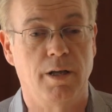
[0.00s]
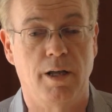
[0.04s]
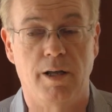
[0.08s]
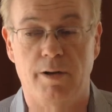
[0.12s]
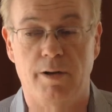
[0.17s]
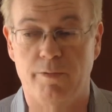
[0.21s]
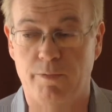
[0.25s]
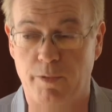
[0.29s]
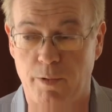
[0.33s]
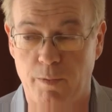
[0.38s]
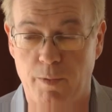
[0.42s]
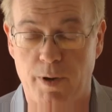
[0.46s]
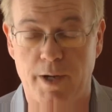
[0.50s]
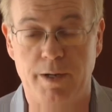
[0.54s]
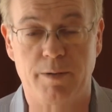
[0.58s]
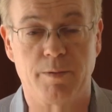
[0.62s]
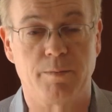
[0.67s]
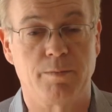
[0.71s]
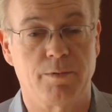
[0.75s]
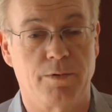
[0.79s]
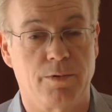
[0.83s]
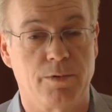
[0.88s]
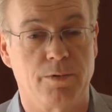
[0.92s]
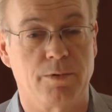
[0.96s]
If we
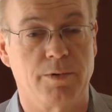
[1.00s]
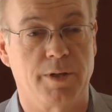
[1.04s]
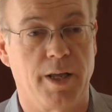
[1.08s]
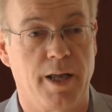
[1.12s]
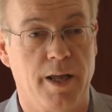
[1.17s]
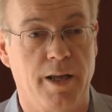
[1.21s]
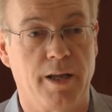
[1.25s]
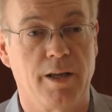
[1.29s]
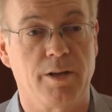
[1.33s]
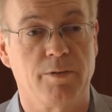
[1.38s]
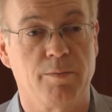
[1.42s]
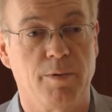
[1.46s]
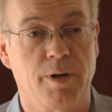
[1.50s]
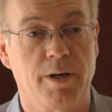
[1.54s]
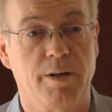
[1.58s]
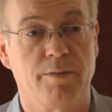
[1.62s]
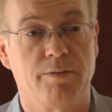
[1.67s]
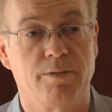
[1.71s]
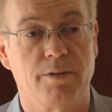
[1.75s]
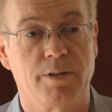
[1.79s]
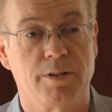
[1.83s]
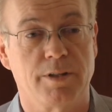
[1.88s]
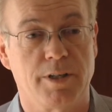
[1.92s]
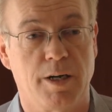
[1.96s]
want to take his money
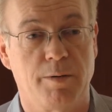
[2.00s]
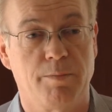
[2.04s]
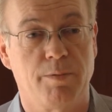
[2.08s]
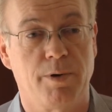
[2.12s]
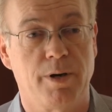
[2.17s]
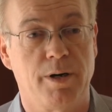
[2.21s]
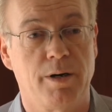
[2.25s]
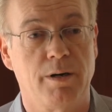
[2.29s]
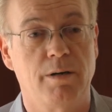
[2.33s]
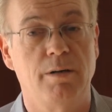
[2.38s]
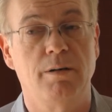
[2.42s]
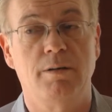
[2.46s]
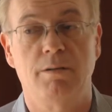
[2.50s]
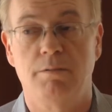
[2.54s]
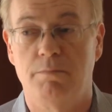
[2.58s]
for a separator,